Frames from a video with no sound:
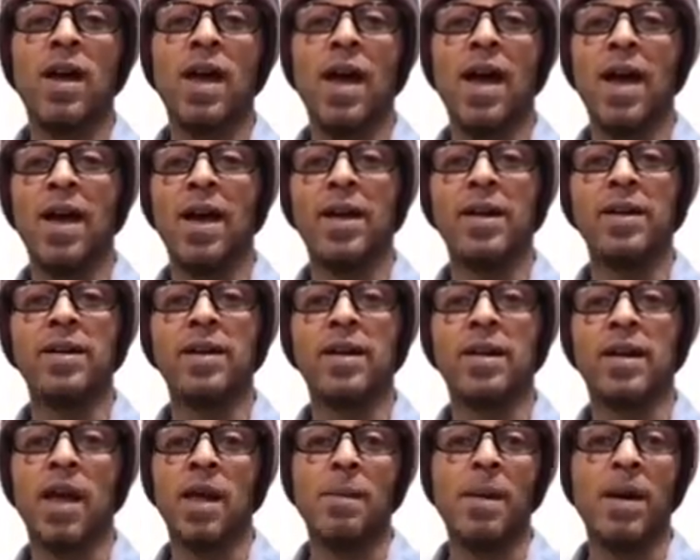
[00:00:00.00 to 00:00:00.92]
and
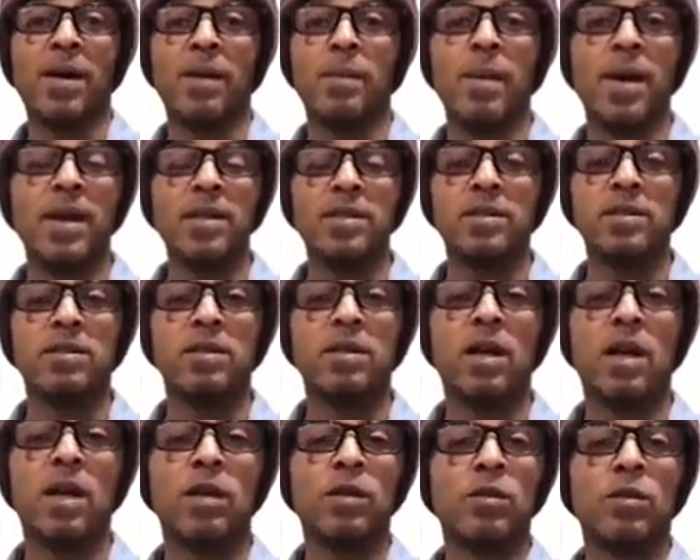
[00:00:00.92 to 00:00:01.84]
it came out amazing.
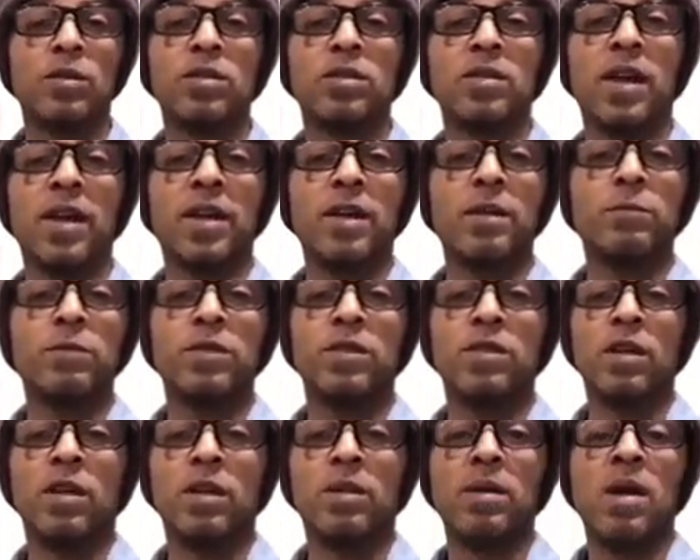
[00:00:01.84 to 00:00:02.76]
It looks like it was
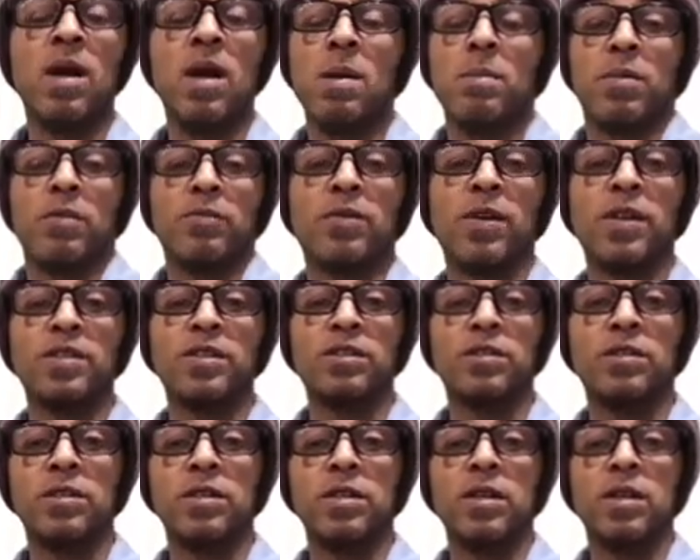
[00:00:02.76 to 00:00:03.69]
done
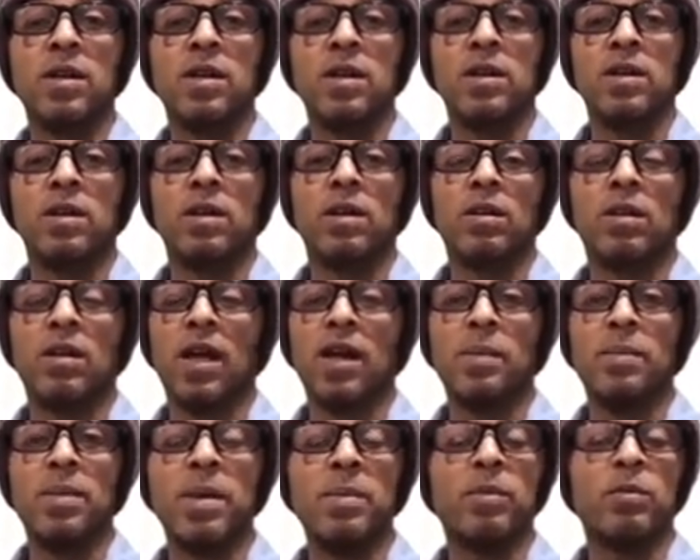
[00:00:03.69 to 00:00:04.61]
professionally. You know, a lot
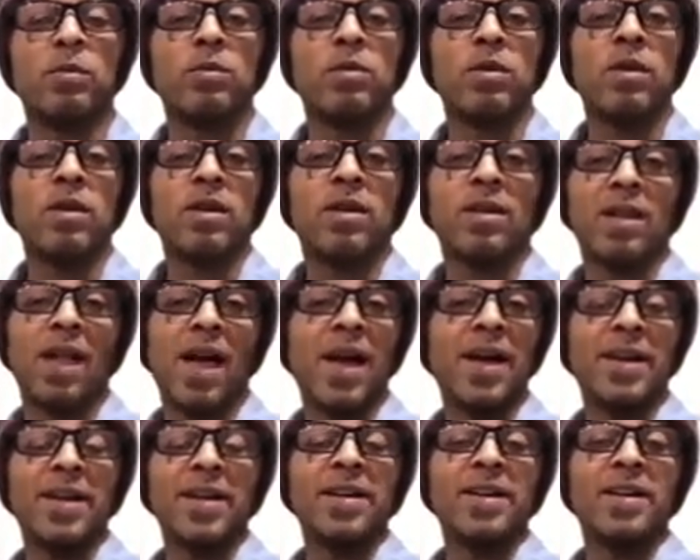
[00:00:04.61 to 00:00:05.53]
of people
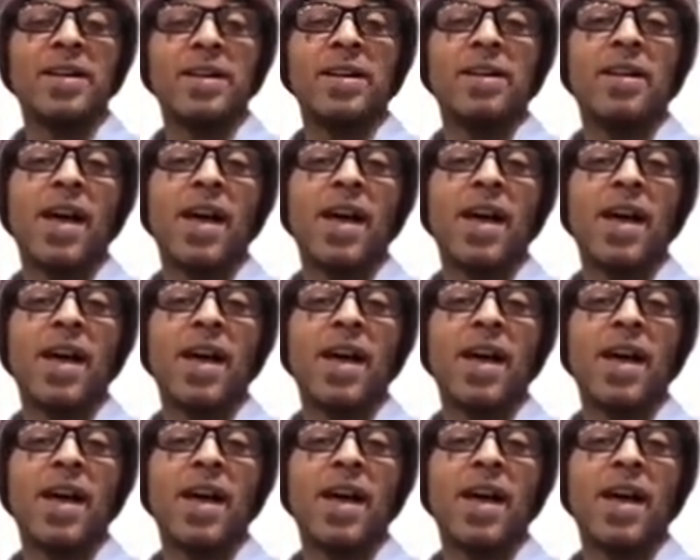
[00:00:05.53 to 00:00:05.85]
like it and